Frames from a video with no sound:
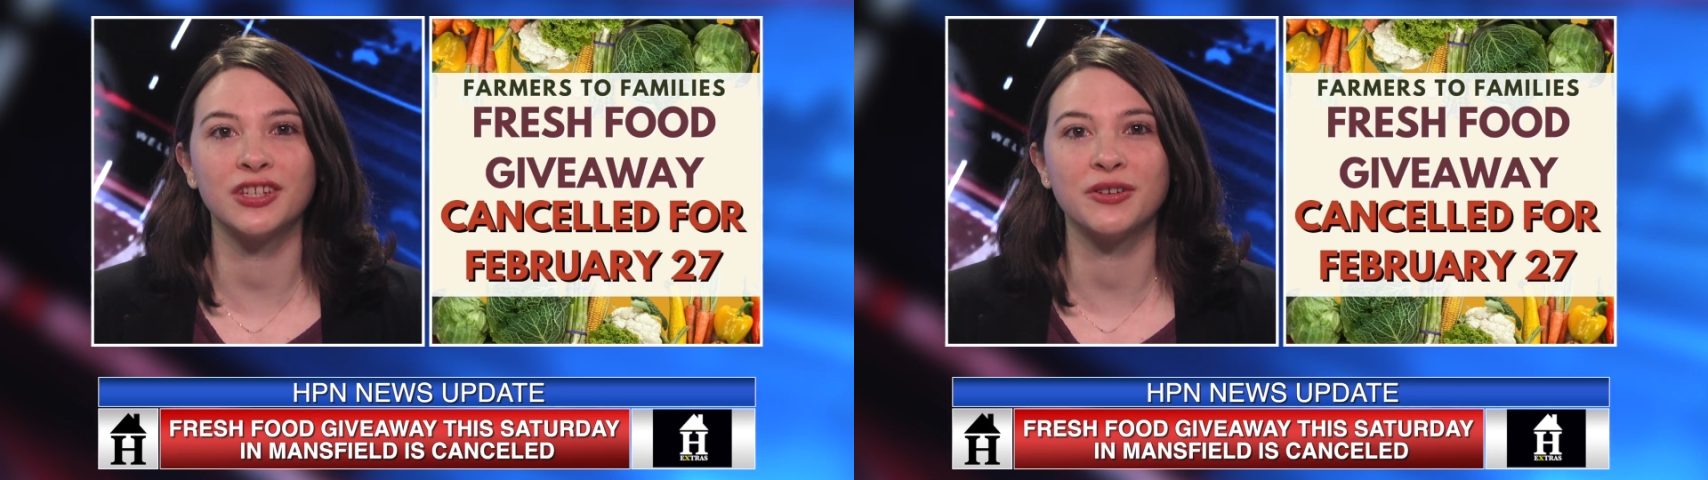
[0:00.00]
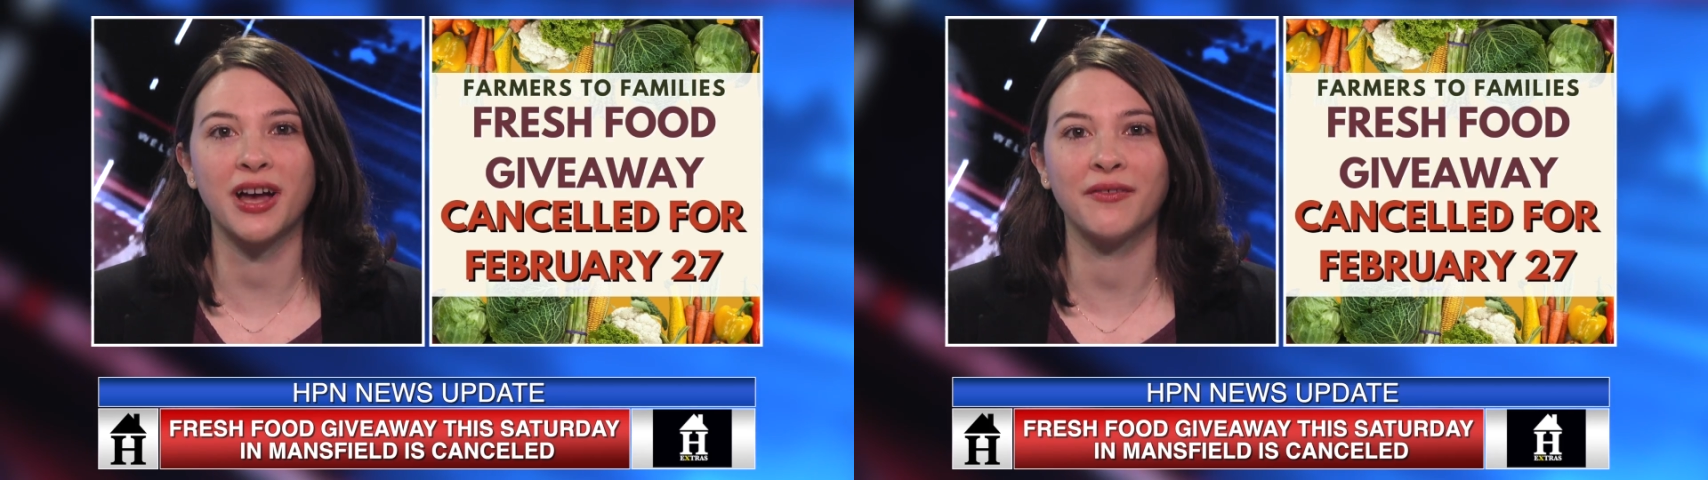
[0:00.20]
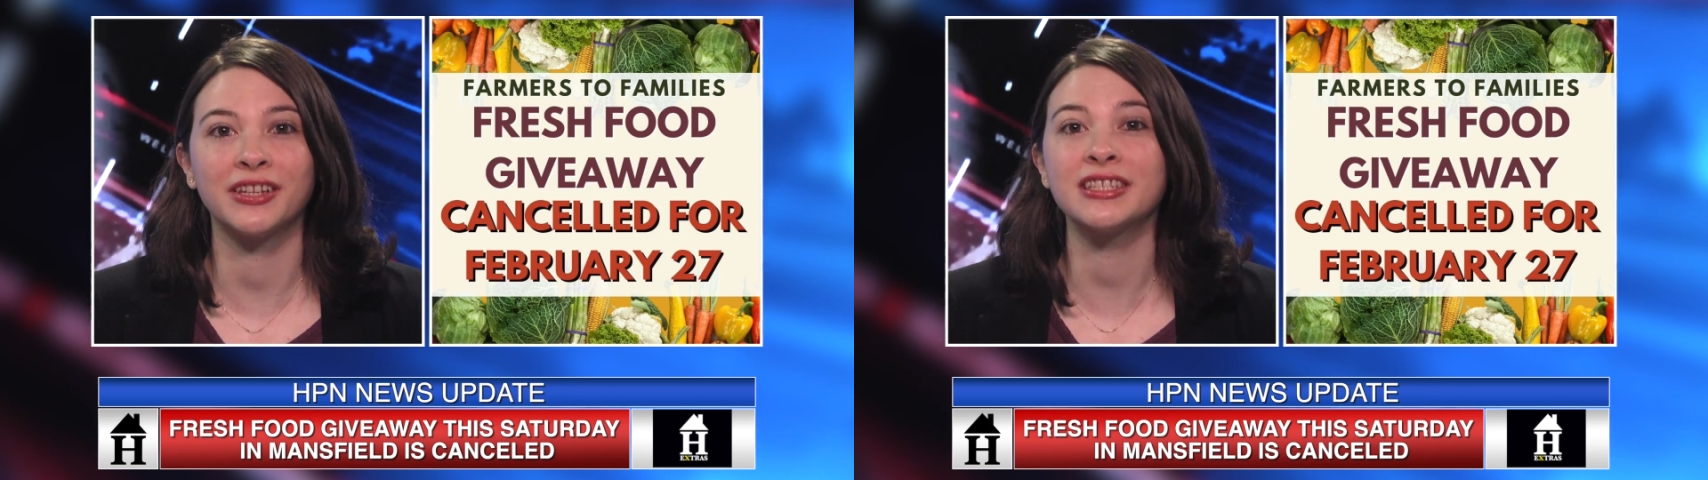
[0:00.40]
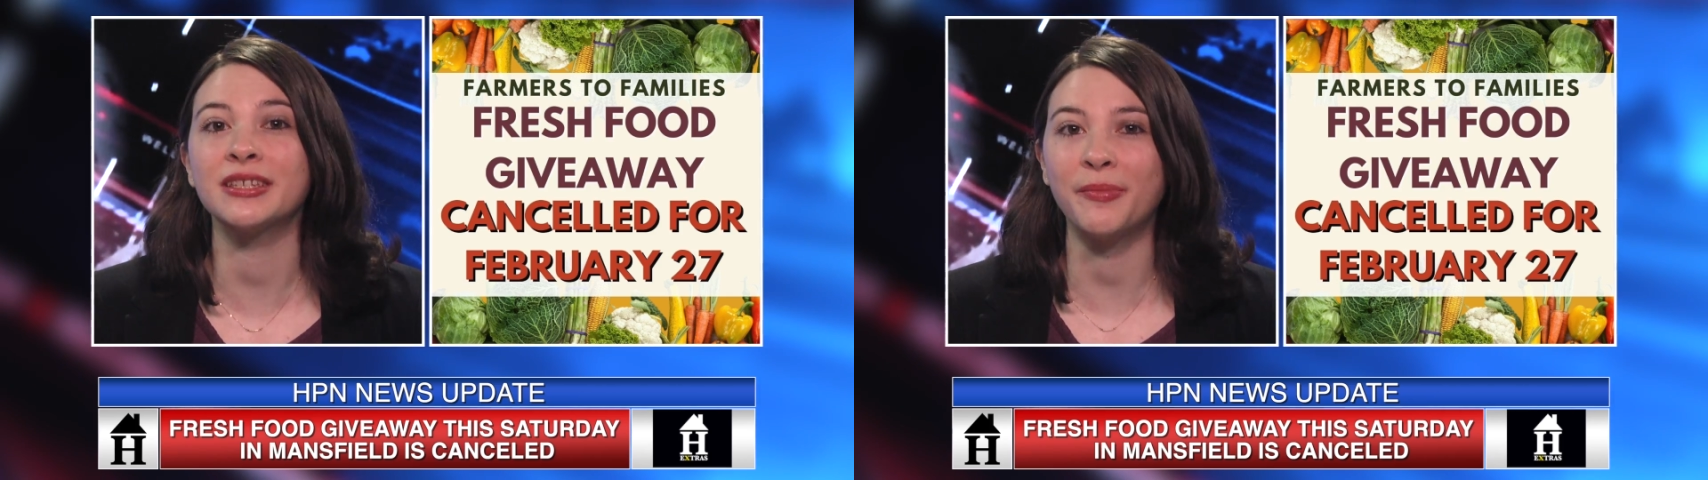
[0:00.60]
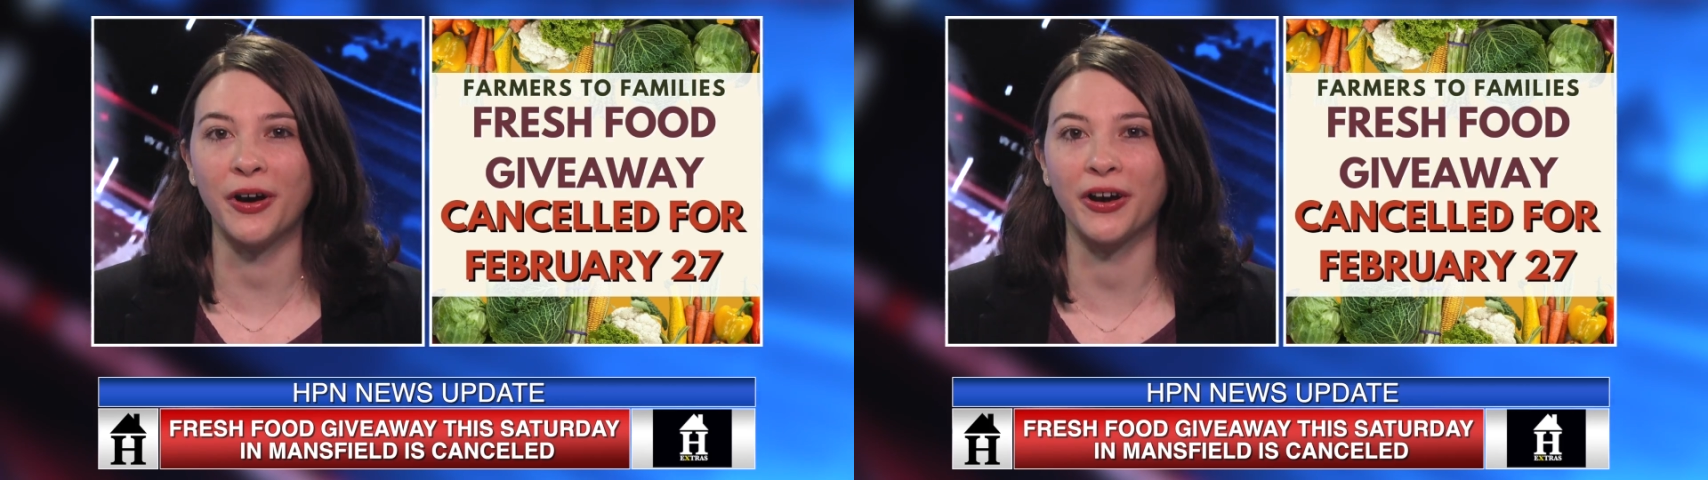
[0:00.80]
New Covenant
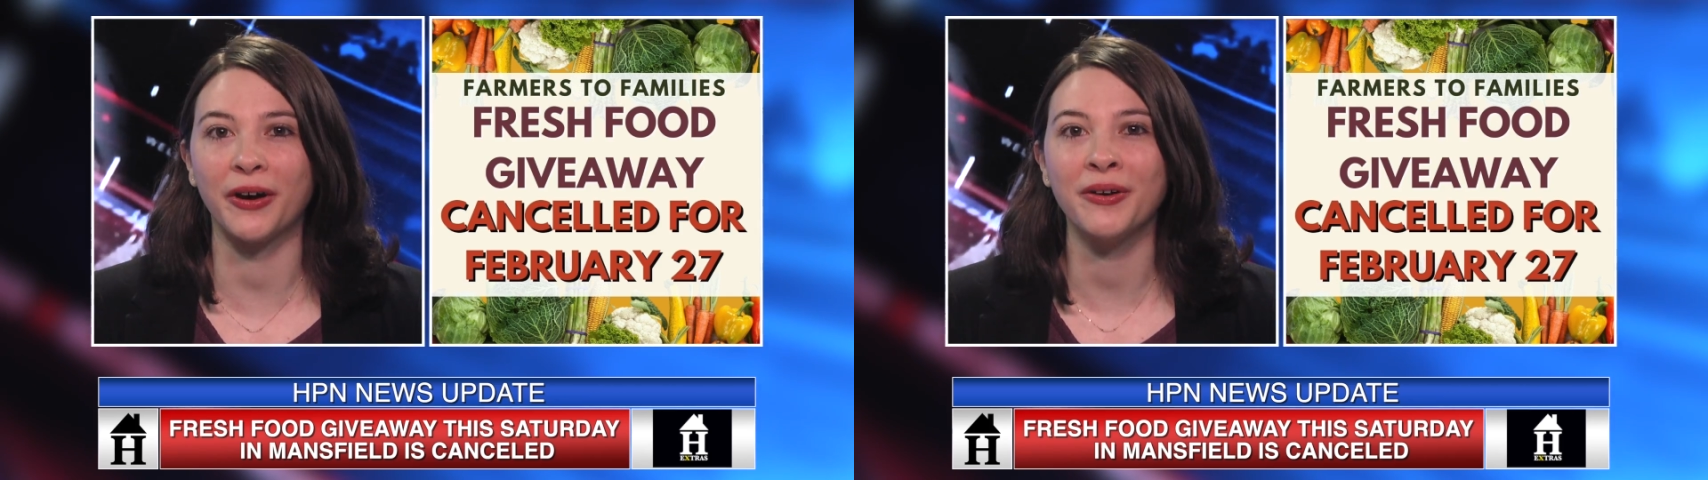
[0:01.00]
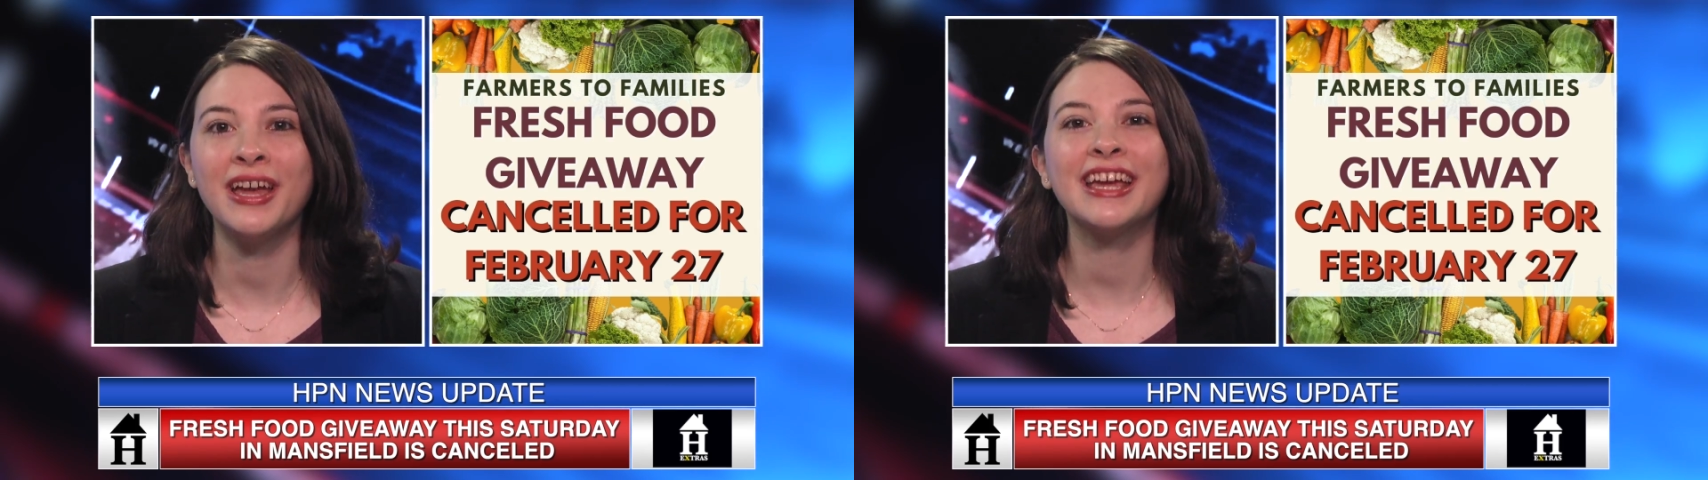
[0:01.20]
tomorrow